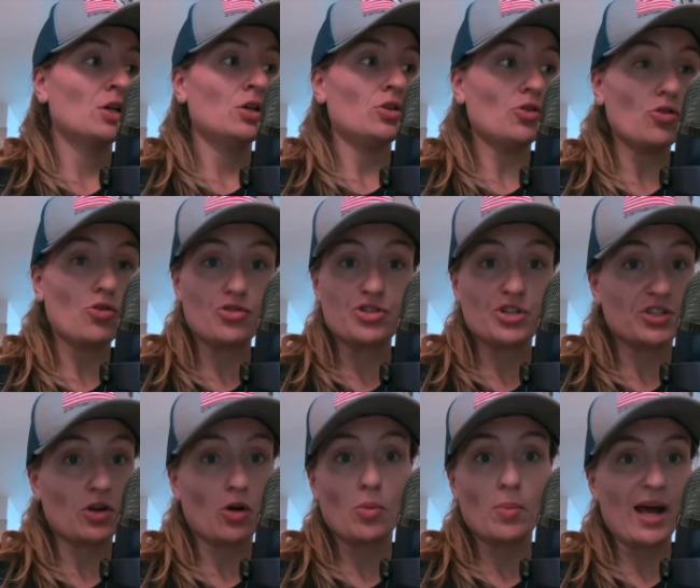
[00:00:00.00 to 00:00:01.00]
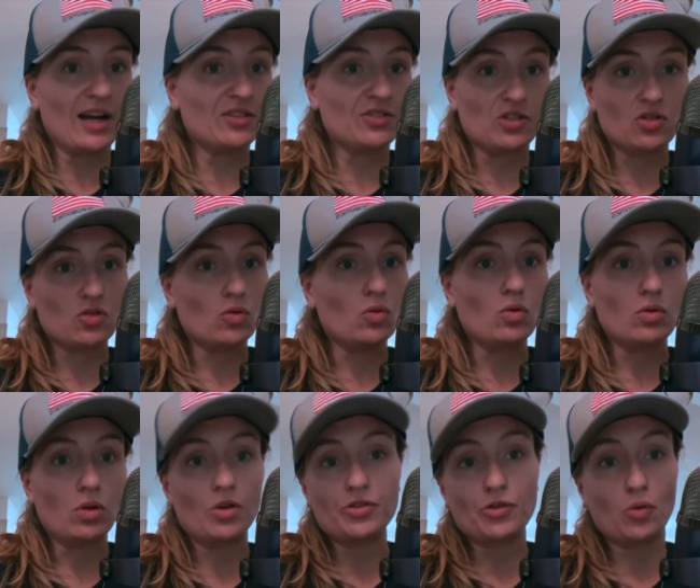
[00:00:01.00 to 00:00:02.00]
you could just go back to
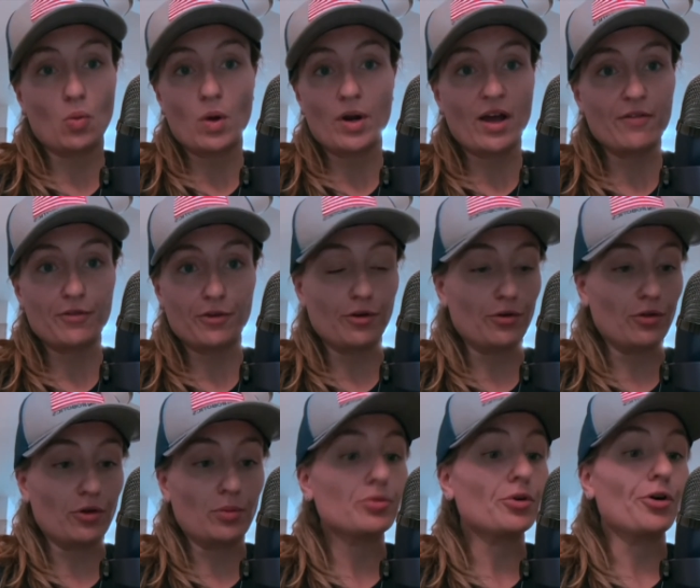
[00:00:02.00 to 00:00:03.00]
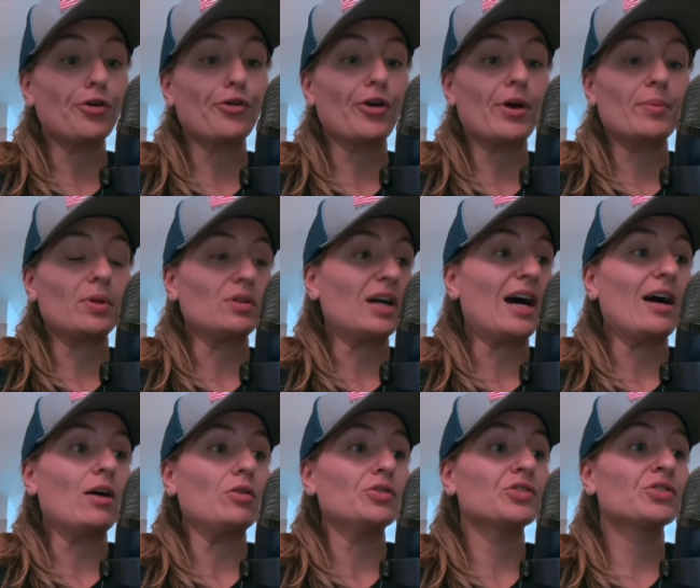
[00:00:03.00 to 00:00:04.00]
school under whatever their program
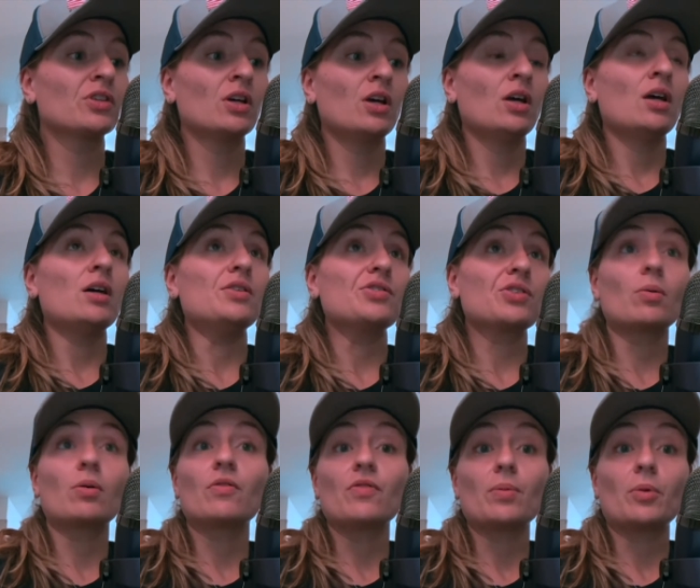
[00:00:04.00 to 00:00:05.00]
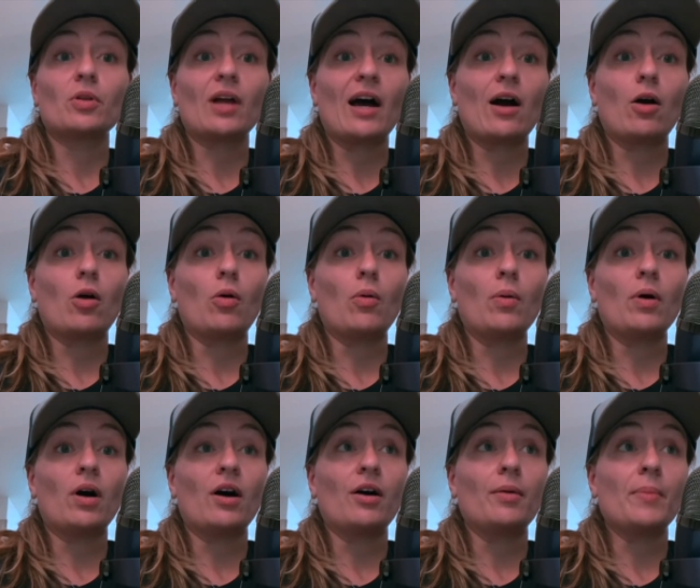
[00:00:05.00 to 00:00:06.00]
allows and some of them allow
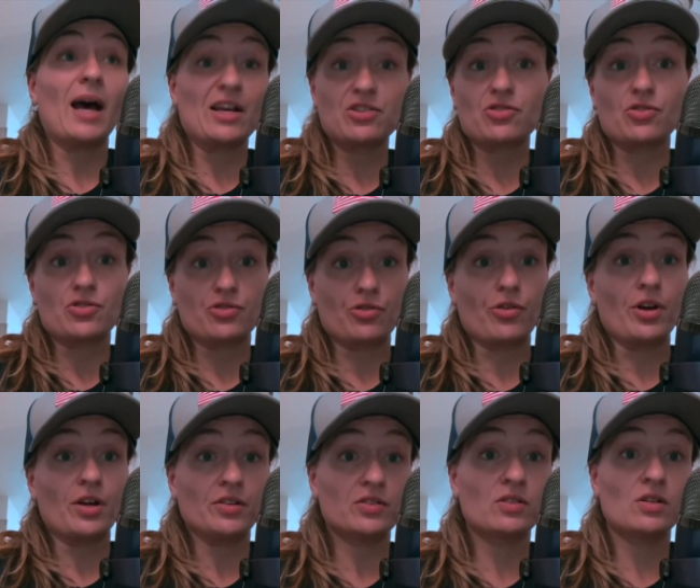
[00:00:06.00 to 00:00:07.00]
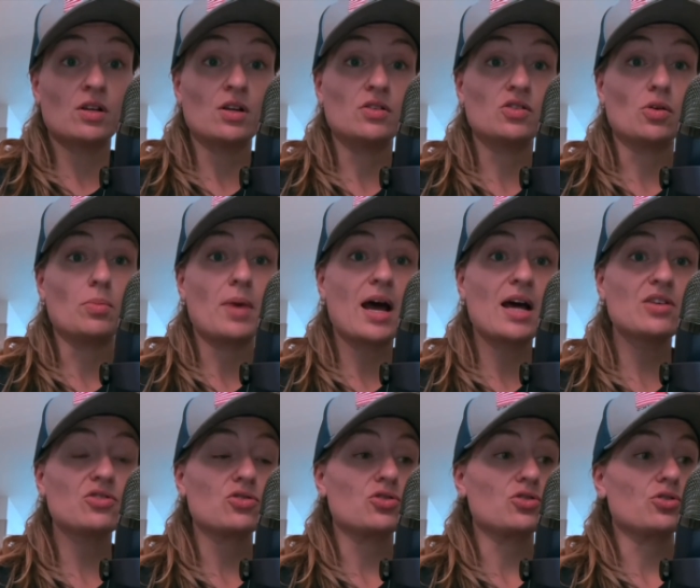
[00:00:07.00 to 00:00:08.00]
uh, master's degrees. And so,
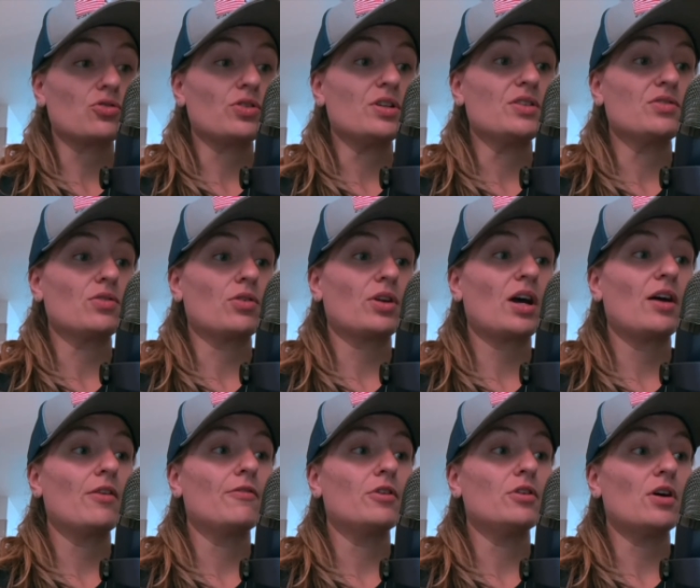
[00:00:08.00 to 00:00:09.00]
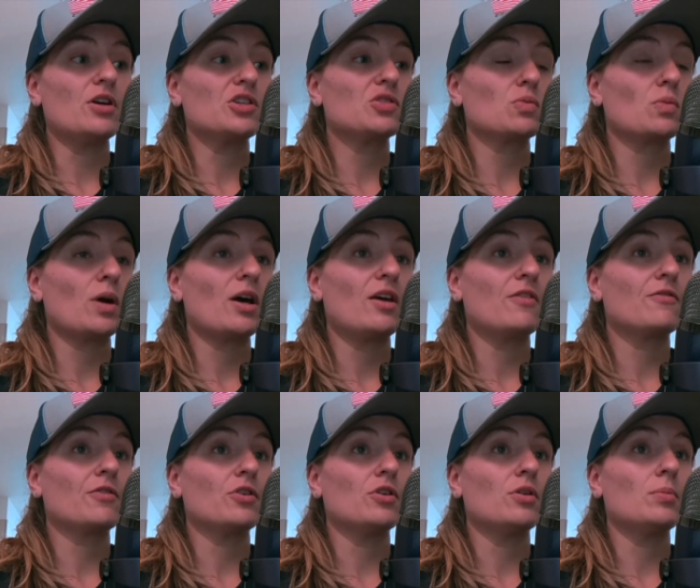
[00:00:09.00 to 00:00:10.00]
master's degrees are kind of a nice way
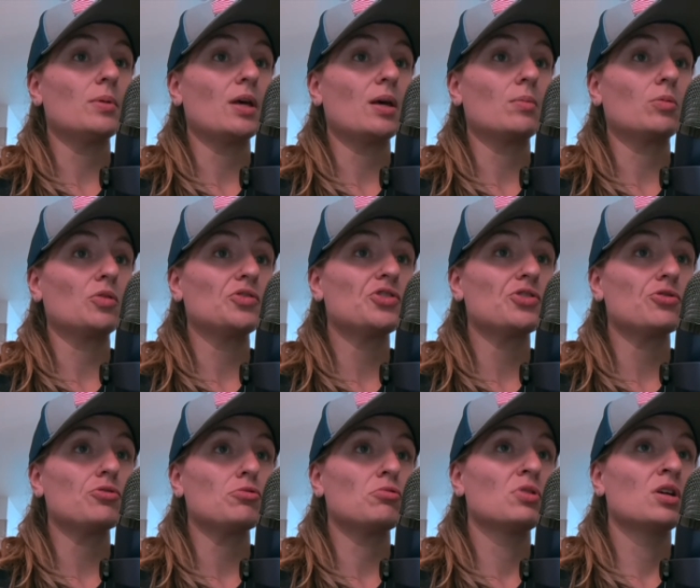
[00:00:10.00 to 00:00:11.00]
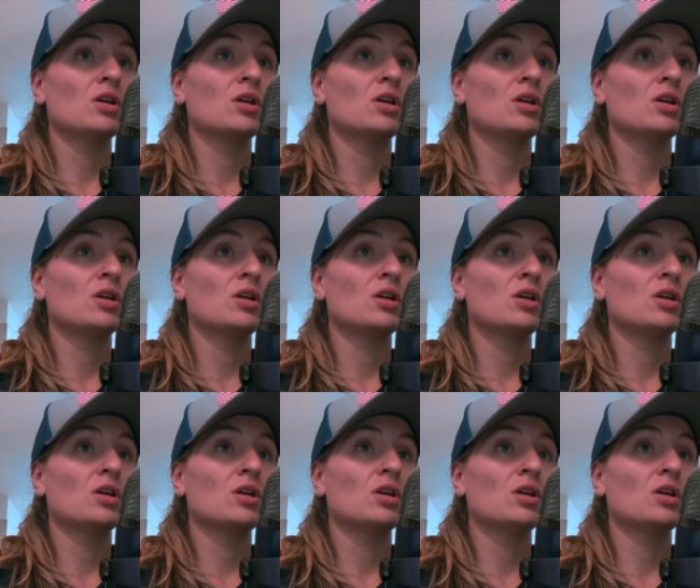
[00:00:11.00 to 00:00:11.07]
for you to be able to